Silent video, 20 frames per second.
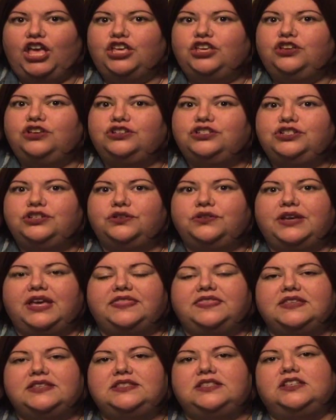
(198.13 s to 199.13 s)
You do
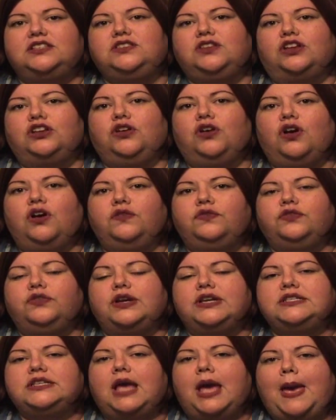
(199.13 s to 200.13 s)
get the cysts on your
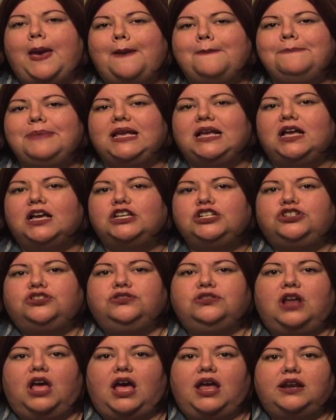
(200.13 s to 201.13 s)
ovaries because
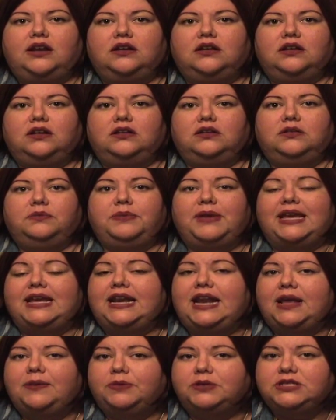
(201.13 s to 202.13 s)
you're not
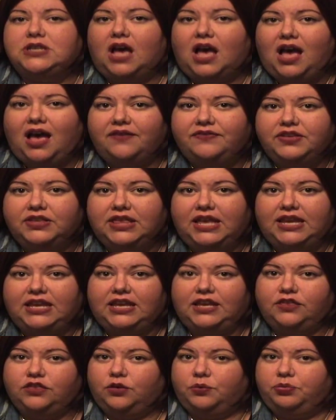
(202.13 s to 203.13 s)
being able to
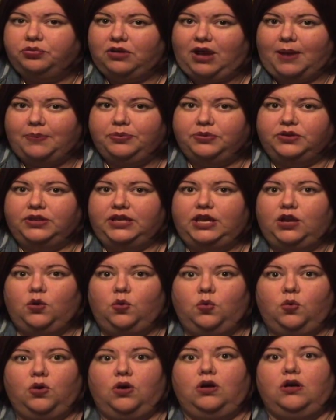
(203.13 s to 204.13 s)
ovulate either properly
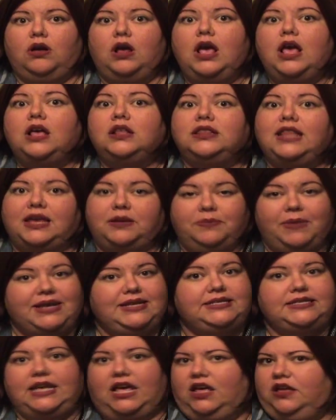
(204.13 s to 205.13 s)
or, like
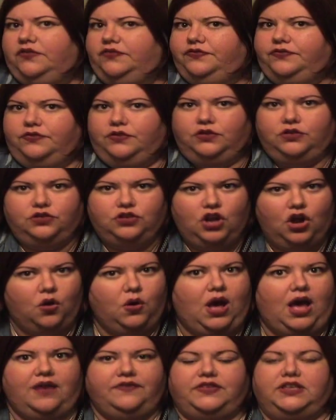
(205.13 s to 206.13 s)
myself,
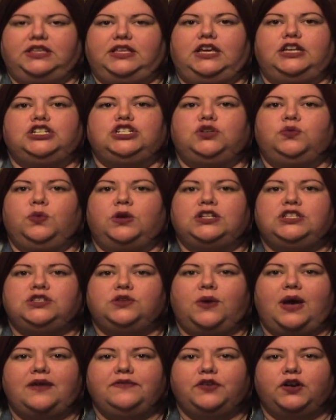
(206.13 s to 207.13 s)
no ovulation
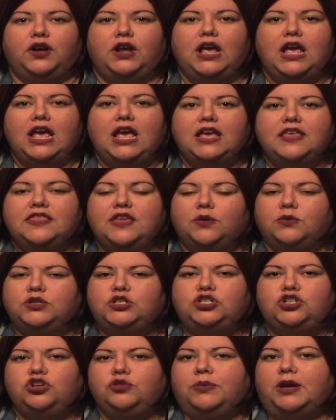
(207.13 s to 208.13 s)
whatsoever. There
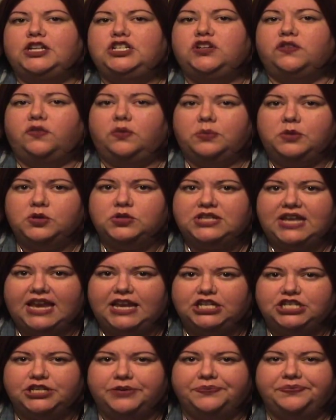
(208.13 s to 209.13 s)
was too much of a
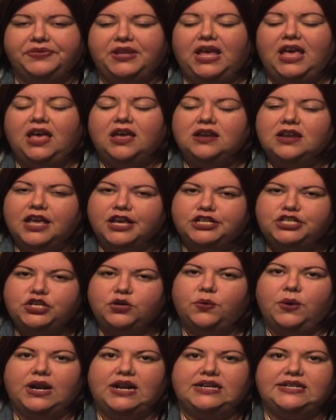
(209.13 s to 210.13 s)
mutation. Now, I
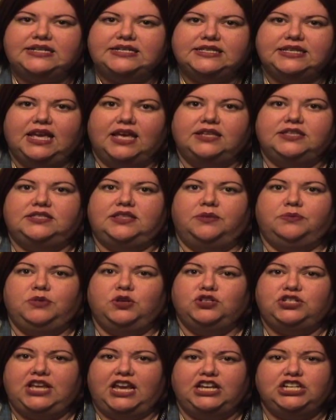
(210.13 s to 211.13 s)
do want to discuss that
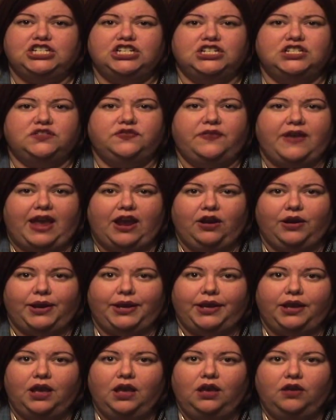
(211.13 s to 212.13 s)
mutations
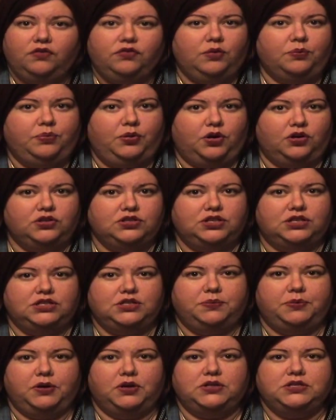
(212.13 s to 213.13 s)
vary from person
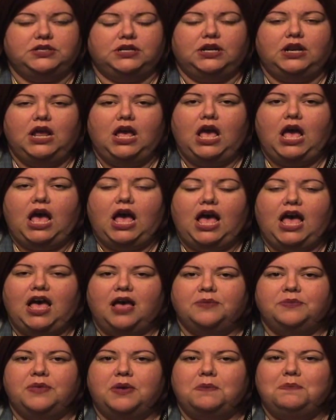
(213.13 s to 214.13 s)
to person.
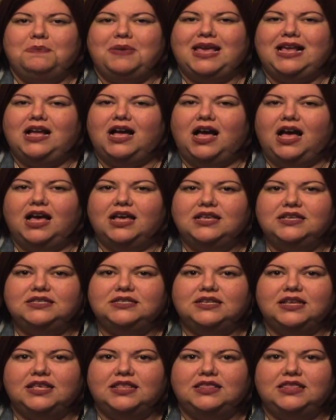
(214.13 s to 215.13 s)

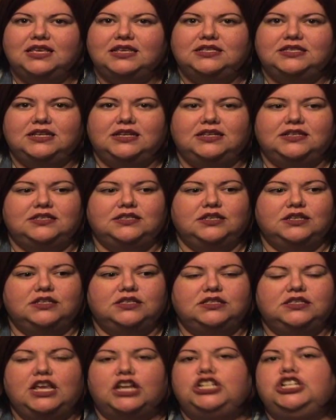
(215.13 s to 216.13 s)
Because this is
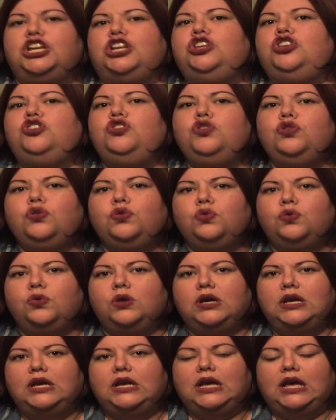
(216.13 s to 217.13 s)
such a
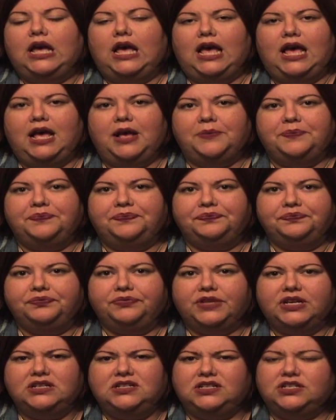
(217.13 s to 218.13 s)
new
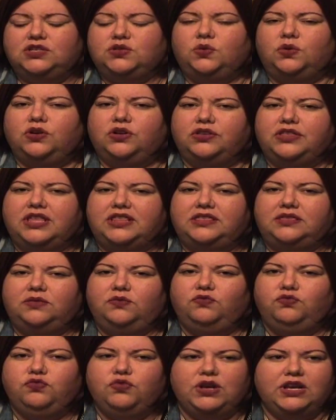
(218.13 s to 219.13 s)
disorder that
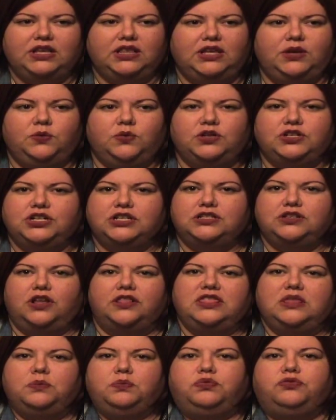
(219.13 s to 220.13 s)
really we're just
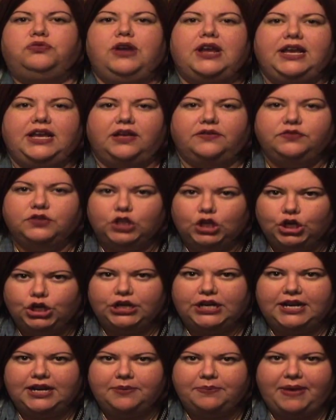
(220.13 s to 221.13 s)
on the brink of
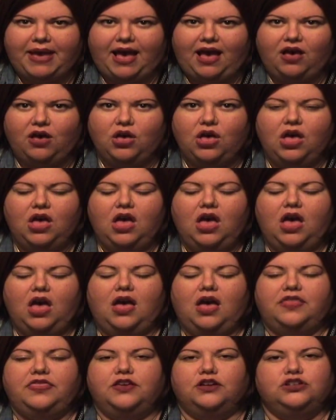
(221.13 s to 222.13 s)
learning about,
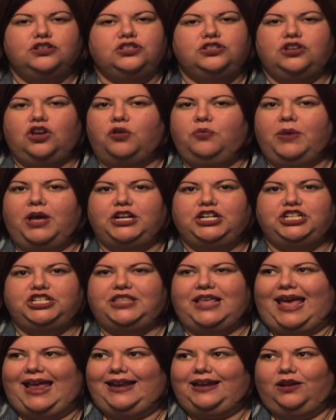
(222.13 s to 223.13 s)
there's so much
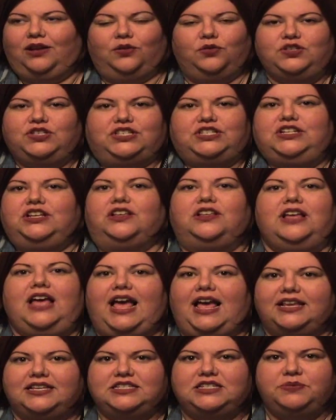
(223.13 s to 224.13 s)
that still
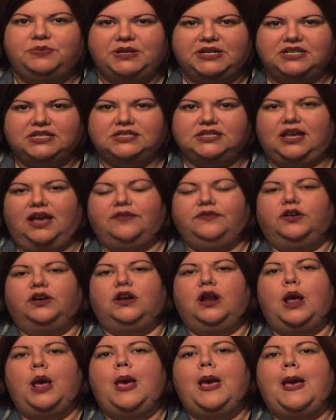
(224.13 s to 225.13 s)
has to be
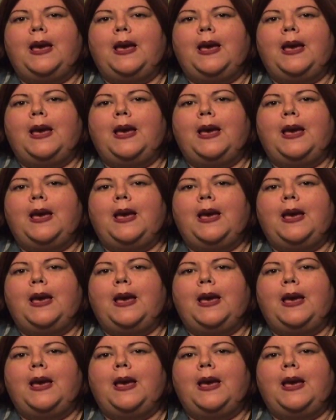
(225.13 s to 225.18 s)
discovered.